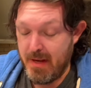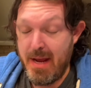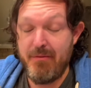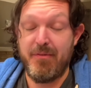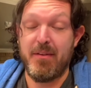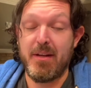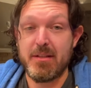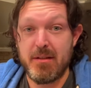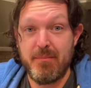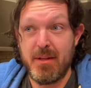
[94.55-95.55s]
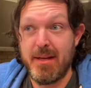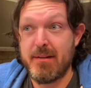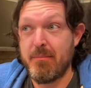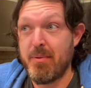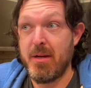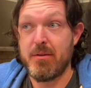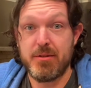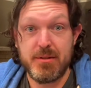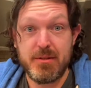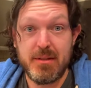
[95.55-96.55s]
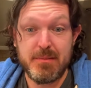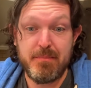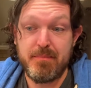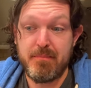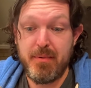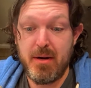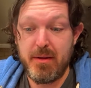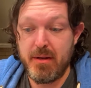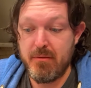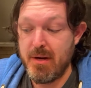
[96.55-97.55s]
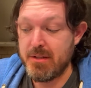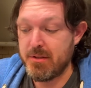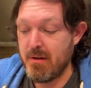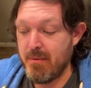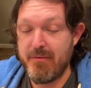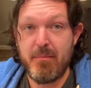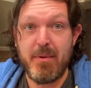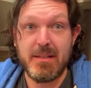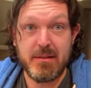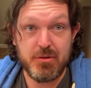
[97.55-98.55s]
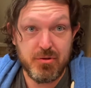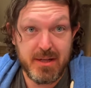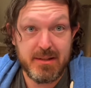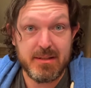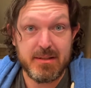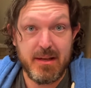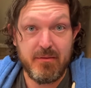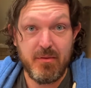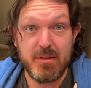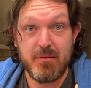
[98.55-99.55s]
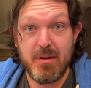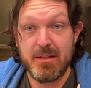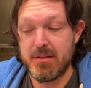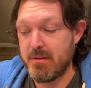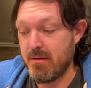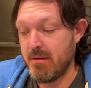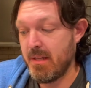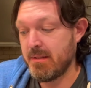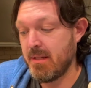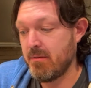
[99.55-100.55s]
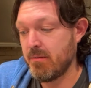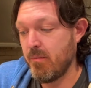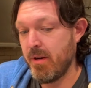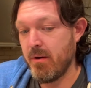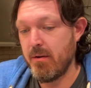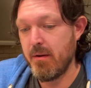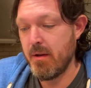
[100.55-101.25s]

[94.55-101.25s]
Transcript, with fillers: I have a feeling it's gonna be like the pickles and it's barely gonna register. I'm gonna have to basically drink this thing for it to register, and that sounds weird.